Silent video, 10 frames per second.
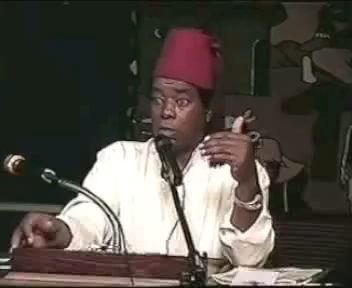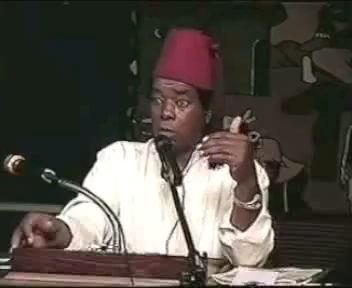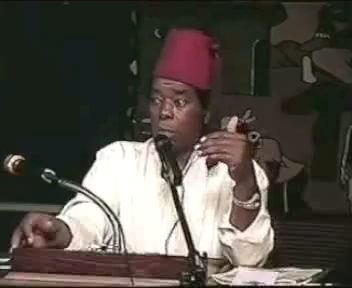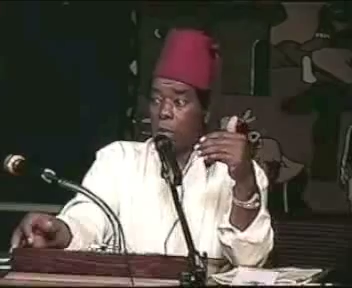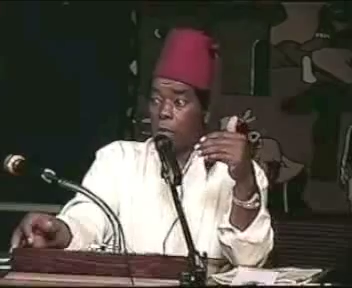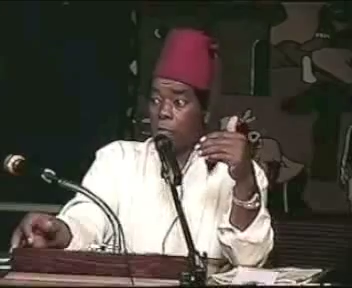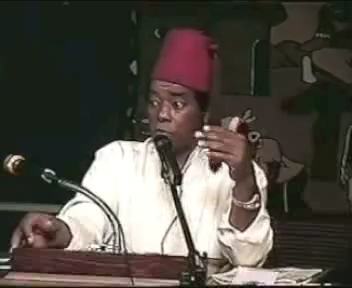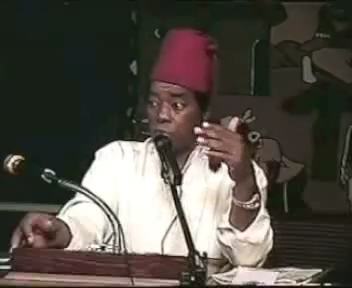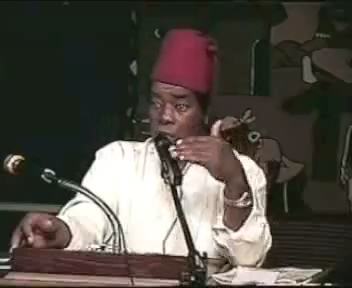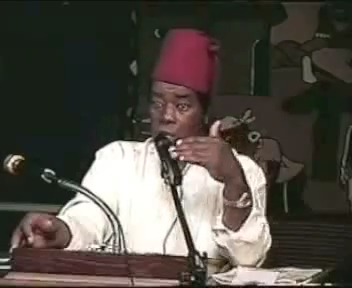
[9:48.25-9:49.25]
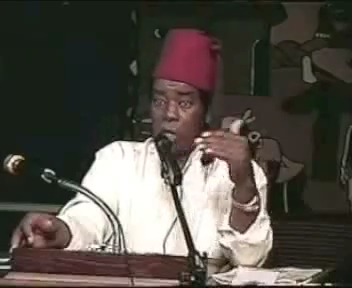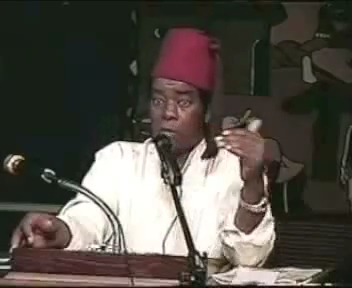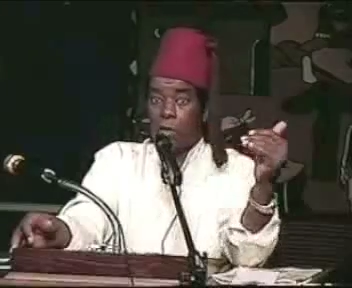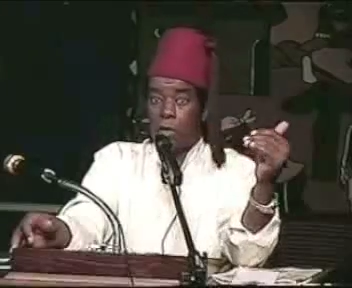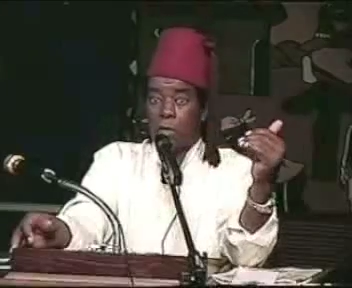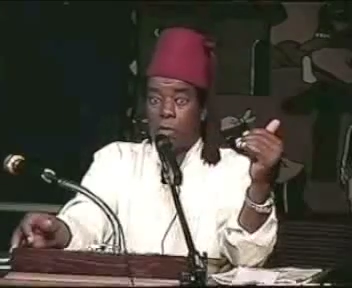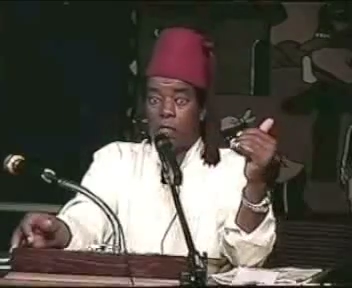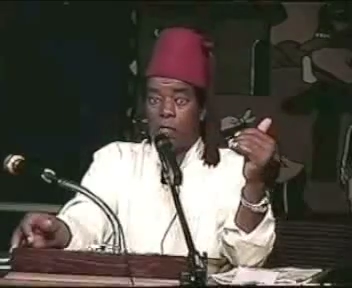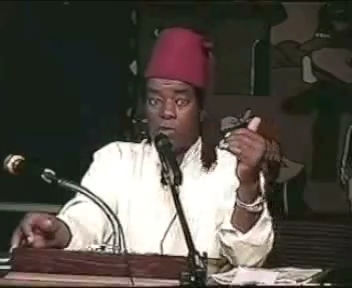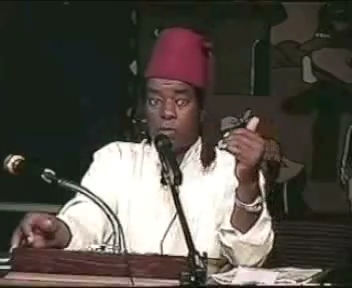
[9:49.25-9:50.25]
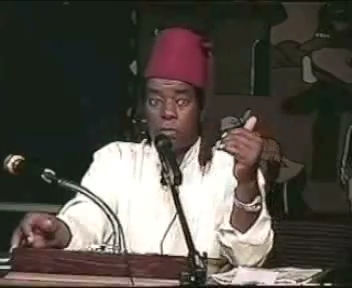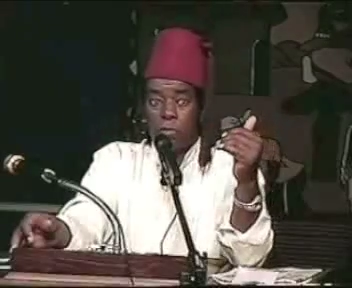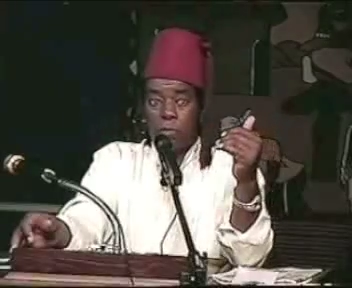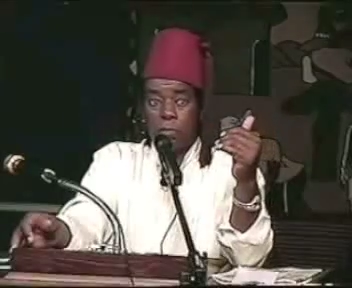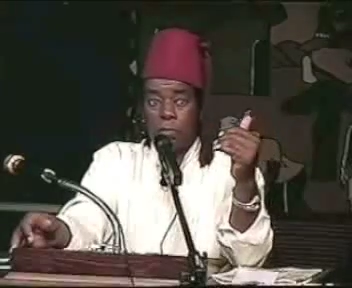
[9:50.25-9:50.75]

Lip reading: the Americas to take care of their investments.